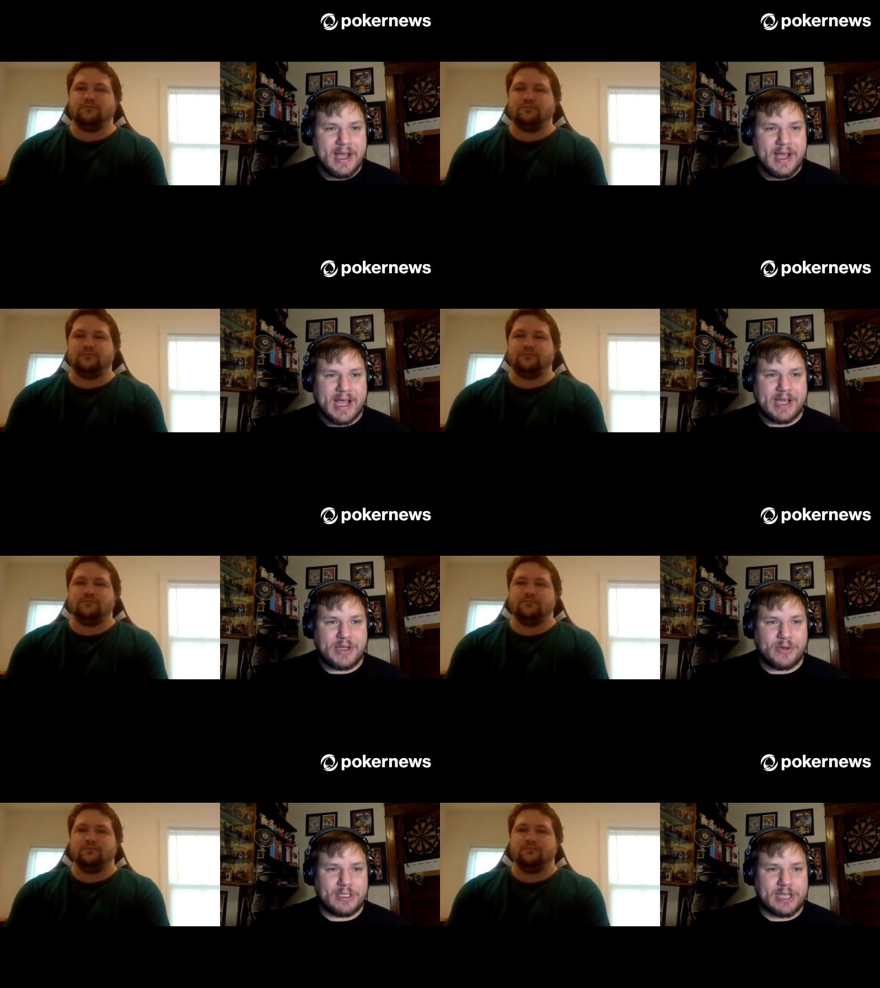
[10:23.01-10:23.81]
Speaker 1: I
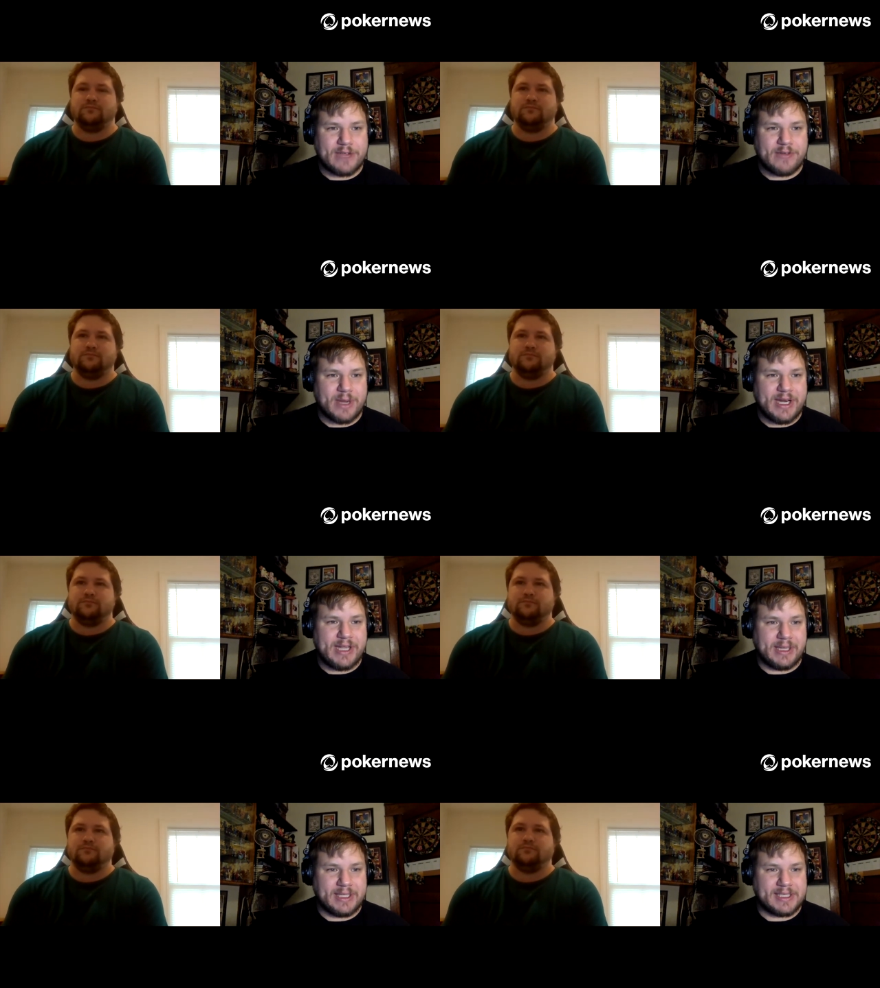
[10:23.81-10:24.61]
encourage everybody
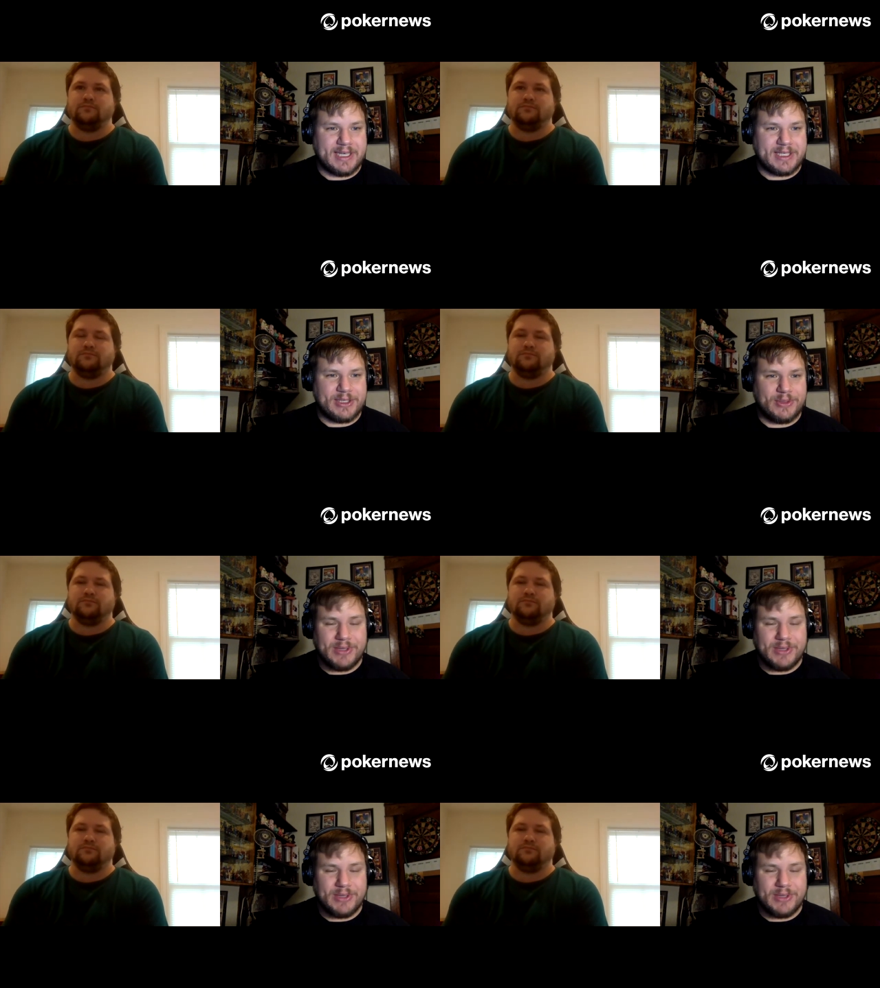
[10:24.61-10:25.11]
listening to